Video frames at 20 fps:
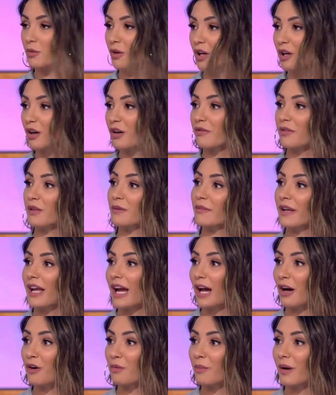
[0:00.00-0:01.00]
a lot of them
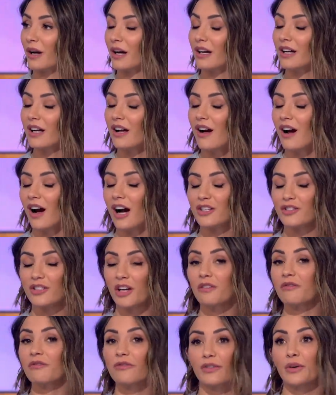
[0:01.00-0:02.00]
now, but I
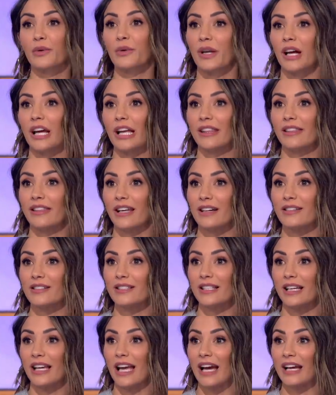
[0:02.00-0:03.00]
don't feel like
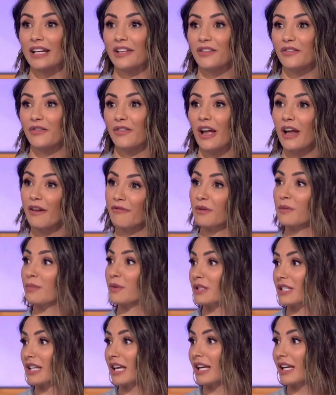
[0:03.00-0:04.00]
that's the case for
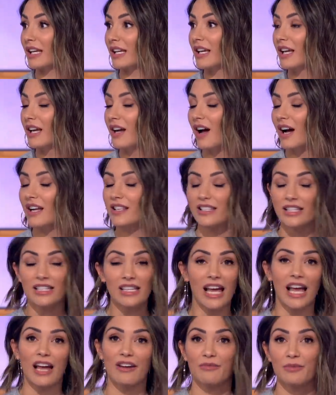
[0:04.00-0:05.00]
everybody. I
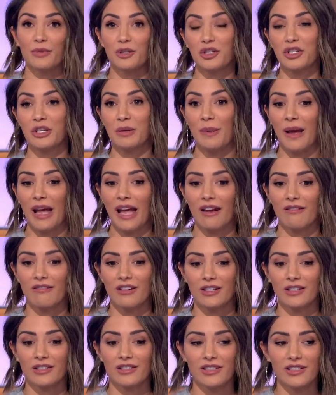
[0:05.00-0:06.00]
didn't have pushy
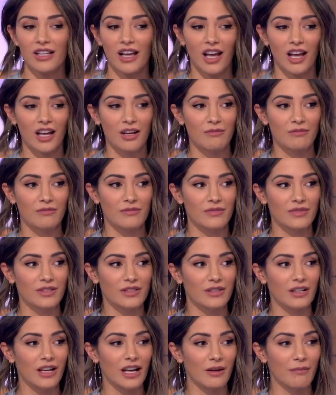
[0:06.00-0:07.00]
parents, um,
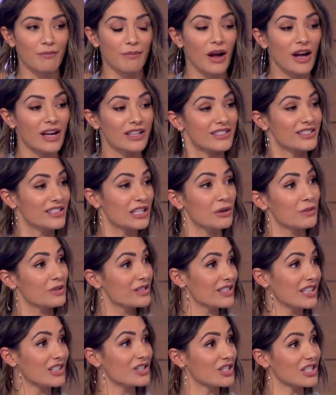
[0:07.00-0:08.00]
but I still
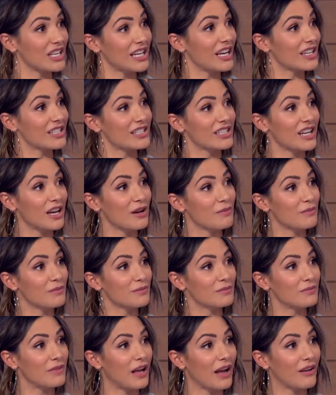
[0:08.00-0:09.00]
essentially ended up
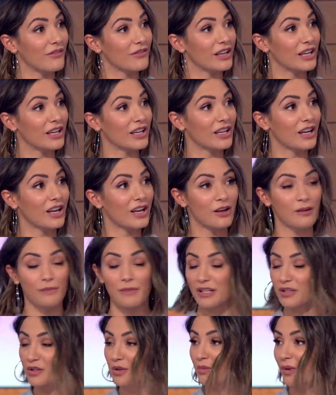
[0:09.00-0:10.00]
having a
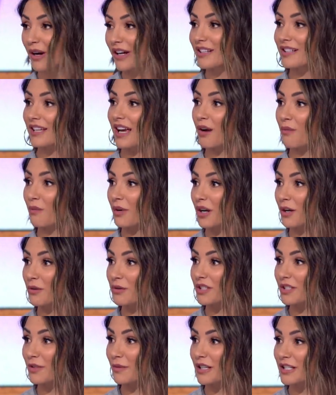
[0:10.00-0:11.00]
mental breakdown when I
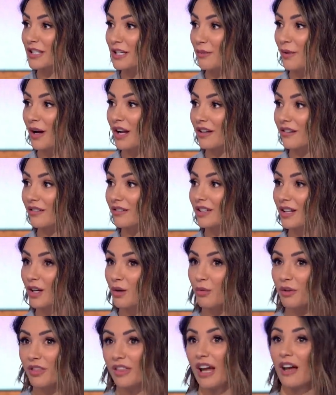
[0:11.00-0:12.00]
was twenty-one.
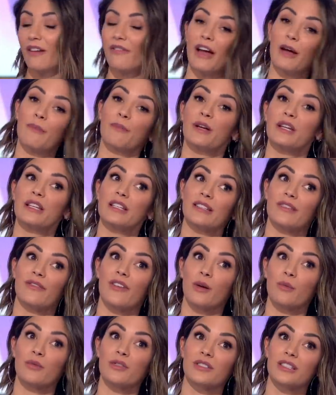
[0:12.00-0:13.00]
Would that have happened
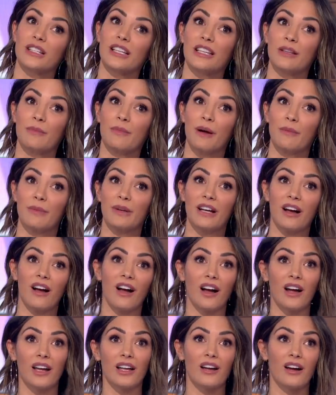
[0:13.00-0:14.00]
if I wasn't in the public
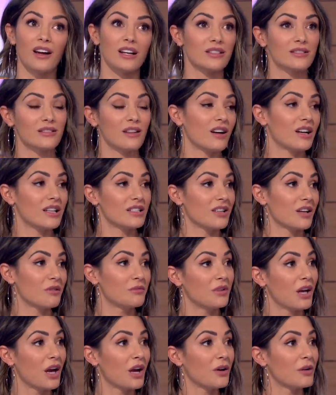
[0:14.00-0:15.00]
eye? I, I
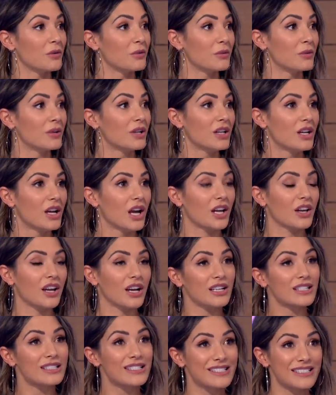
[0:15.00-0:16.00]
don't know. Mm. And I
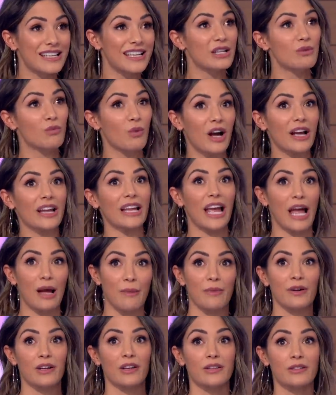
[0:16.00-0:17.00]
can see why it
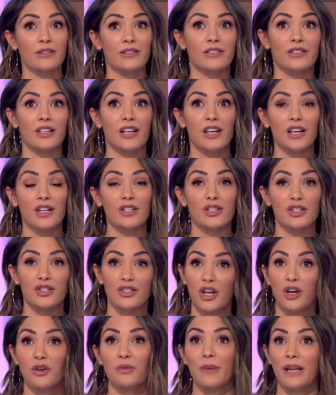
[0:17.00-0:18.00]
happens to
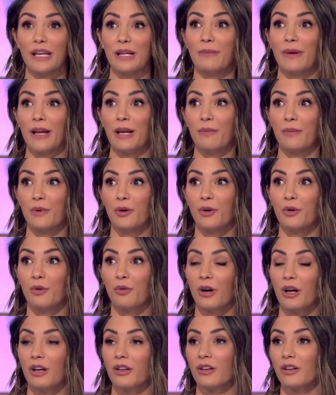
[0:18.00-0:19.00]
so many
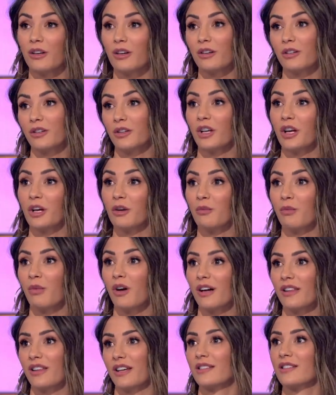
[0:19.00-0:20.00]
people, and, you know,
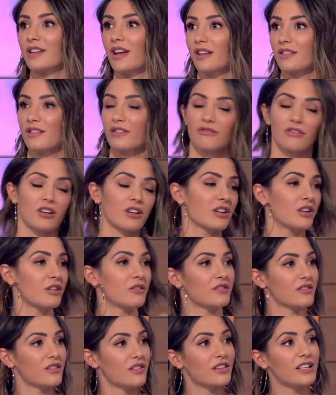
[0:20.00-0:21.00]
why they turn to drug
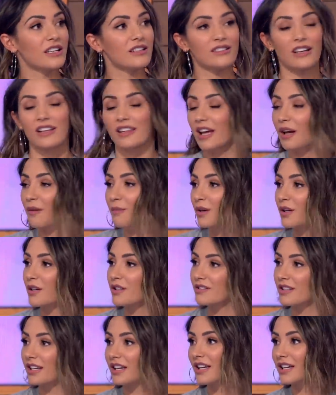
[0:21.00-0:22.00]
use and things like that,
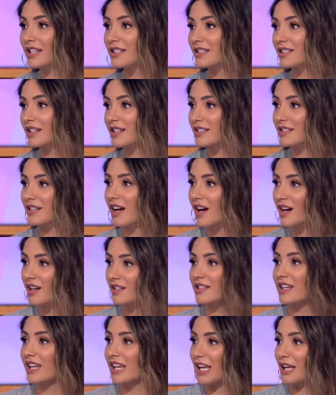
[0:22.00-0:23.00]
because it is, it's
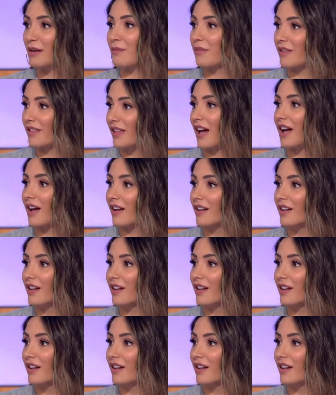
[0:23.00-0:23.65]
hard to keep that